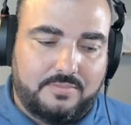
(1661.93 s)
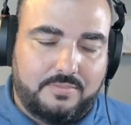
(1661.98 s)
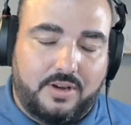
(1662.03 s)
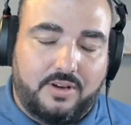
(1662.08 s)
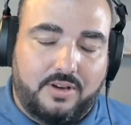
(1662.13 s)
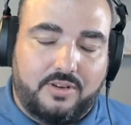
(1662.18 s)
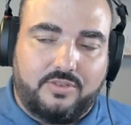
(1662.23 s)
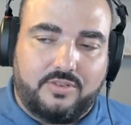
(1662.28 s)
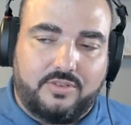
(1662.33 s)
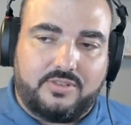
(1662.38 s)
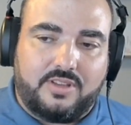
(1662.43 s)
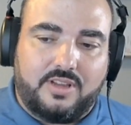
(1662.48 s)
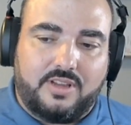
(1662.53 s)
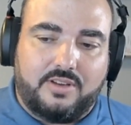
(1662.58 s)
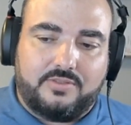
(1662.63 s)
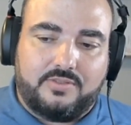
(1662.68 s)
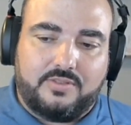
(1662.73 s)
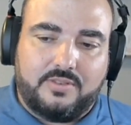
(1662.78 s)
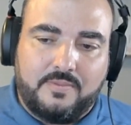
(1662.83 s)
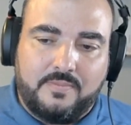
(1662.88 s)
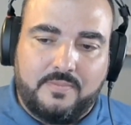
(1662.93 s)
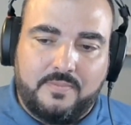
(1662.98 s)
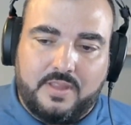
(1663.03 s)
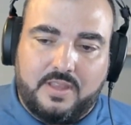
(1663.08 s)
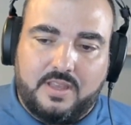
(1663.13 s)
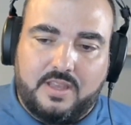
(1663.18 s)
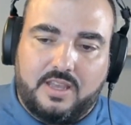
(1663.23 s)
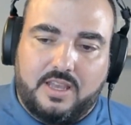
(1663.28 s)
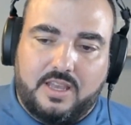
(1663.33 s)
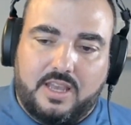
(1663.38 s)
powerful stuff
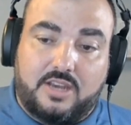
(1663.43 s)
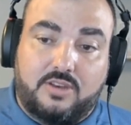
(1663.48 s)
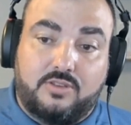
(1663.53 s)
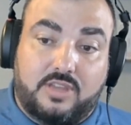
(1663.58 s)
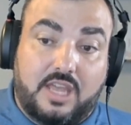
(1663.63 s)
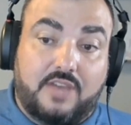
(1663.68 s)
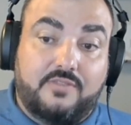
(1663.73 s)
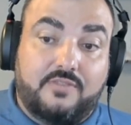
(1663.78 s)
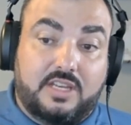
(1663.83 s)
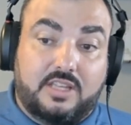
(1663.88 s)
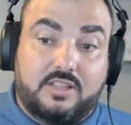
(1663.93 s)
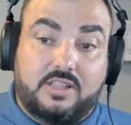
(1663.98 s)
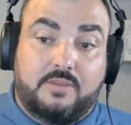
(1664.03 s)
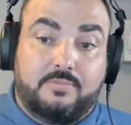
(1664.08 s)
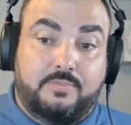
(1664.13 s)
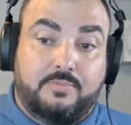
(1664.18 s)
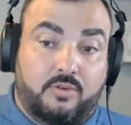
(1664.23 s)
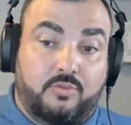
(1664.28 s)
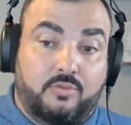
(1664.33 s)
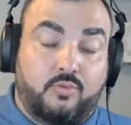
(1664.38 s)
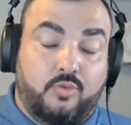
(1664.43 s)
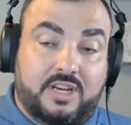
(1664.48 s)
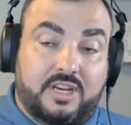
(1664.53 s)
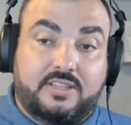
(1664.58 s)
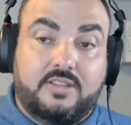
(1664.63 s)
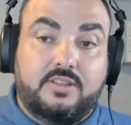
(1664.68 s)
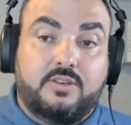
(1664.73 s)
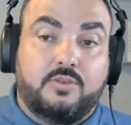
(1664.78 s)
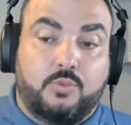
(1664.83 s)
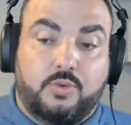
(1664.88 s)
and you gave an example of when it
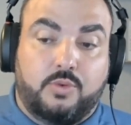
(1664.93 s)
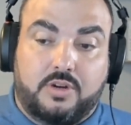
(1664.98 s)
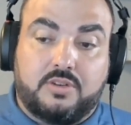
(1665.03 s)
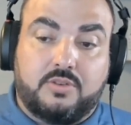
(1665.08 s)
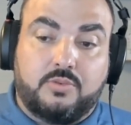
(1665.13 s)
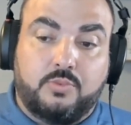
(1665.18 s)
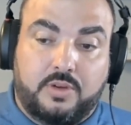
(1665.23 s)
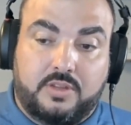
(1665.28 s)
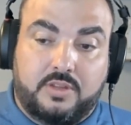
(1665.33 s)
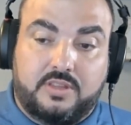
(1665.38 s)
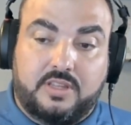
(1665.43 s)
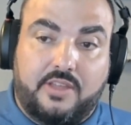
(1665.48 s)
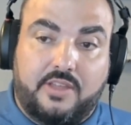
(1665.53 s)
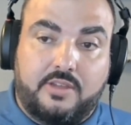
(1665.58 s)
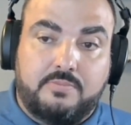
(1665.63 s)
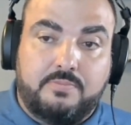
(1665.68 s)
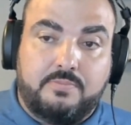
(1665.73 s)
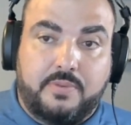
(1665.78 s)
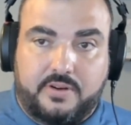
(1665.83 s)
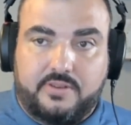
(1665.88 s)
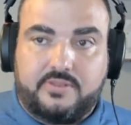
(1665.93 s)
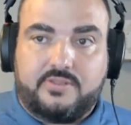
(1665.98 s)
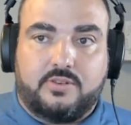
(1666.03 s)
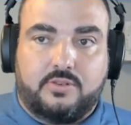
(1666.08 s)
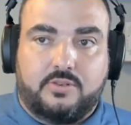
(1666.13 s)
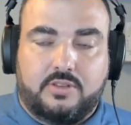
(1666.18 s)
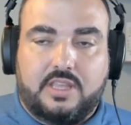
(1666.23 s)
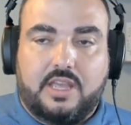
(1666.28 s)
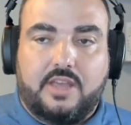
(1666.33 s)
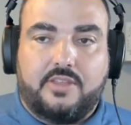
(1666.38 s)
didn't work when the other
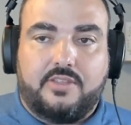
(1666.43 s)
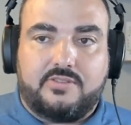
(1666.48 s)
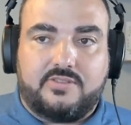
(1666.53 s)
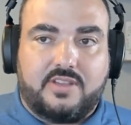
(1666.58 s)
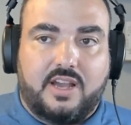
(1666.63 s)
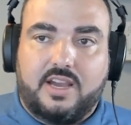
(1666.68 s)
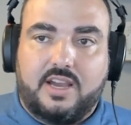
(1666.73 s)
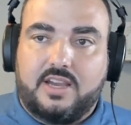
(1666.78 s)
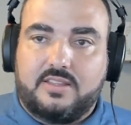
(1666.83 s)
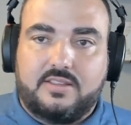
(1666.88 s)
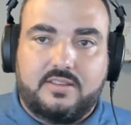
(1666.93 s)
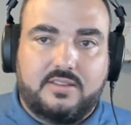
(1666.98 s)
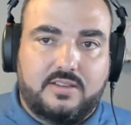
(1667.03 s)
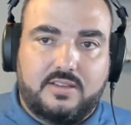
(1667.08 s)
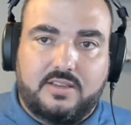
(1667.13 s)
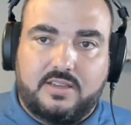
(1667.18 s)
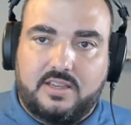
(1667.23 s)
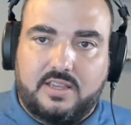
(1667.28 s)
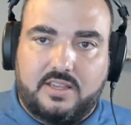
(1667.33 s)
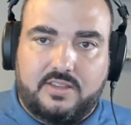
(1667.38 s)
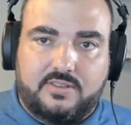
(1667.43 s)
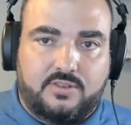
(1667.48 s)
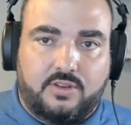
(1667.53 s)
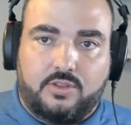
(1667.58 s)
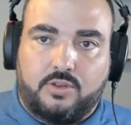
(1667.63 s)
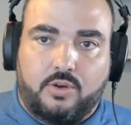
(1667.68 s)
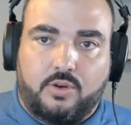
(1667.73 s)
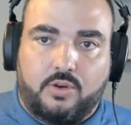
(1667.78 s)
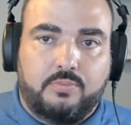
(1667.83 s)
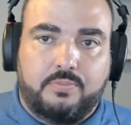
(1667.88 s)
person on the other side is
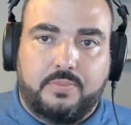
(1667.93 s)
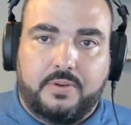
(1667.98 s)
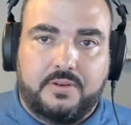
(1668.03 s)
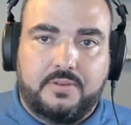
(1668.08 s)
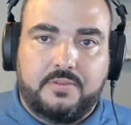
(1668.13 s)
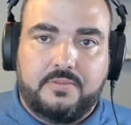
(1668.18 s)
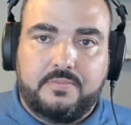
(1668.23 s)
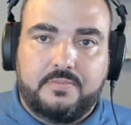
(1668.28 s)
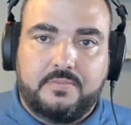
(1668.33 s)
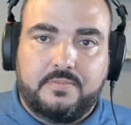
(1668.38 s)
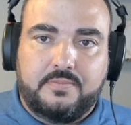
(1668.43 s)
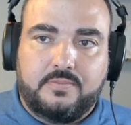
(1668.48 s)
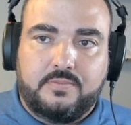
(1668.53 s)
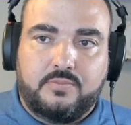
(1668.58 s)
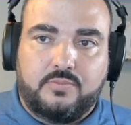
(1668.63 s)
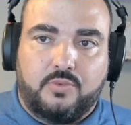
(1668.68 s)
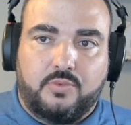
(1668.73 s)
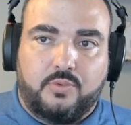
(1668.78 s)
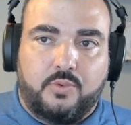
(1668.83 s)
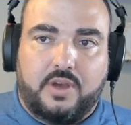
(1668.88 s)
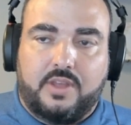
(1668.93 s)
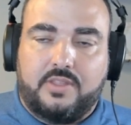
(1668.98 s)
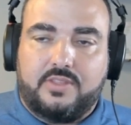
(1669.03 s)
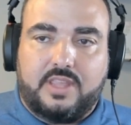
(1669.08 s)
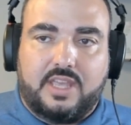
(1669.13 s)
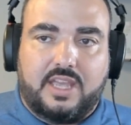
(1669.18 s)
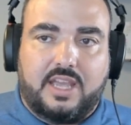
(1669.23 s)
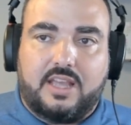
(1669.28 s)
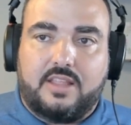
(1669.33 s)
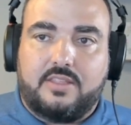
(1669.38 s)
not open when
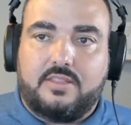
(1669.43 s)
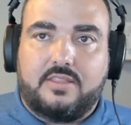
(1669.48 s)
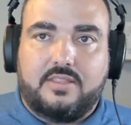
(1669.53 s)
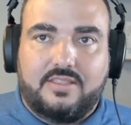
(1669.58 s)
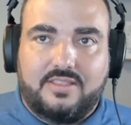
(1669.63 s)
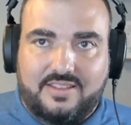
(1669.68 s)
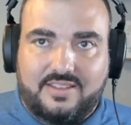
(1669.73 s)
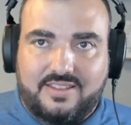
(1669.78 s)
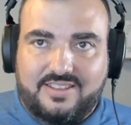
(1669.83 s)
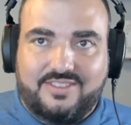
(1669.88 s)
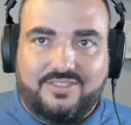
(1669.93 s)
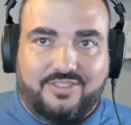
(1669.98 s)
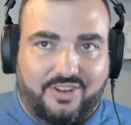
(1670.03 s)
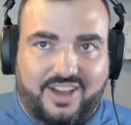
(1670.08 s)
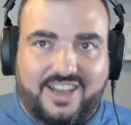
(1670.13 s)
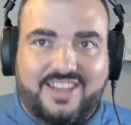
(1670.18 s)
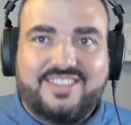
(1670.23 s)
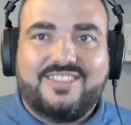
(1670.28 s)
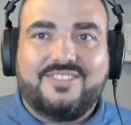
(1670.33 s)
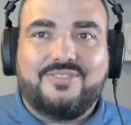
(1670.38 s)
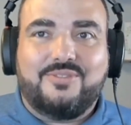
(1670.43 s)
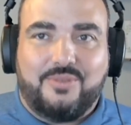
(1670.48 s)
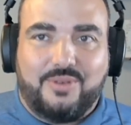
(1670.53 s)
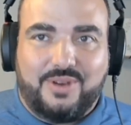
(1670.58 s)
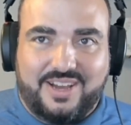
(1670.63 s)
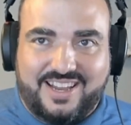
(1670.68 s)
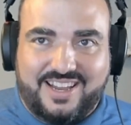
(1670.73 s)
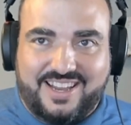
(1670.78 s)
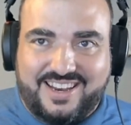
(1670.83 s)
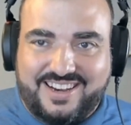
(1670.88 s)
they have right
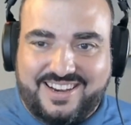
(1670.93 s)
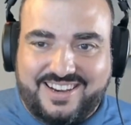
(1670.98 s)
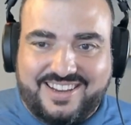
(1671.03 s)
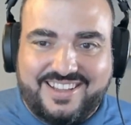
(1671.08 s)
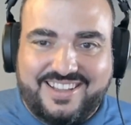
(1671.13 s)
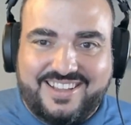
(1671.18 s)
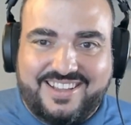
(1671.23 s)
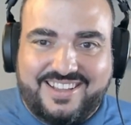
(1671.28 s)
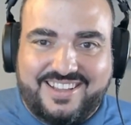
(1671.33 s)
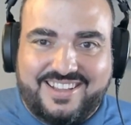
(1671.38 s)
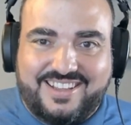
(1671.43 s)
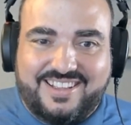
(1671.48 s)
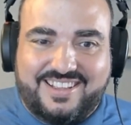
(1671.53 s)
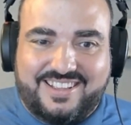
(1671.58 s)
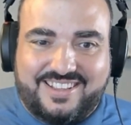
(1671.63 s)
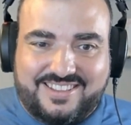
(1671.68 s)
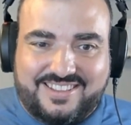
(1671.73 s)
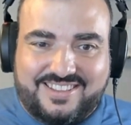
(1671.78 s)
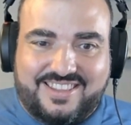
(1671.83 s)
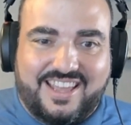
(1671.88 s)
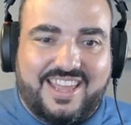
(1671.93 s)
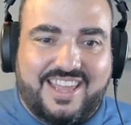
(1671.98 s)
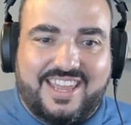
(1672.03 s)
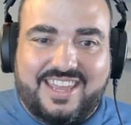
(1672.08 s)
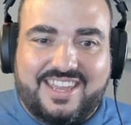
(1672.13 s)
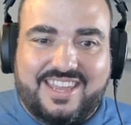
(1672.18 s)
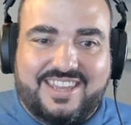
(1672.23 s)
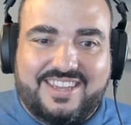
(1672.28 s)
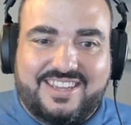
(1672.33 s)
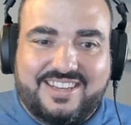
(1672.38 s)
when
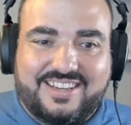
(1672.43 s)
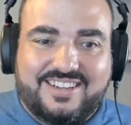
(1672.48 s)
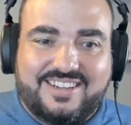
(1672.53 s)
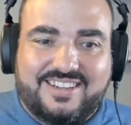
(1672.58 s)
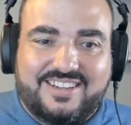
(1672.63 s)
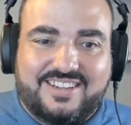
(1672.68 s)
they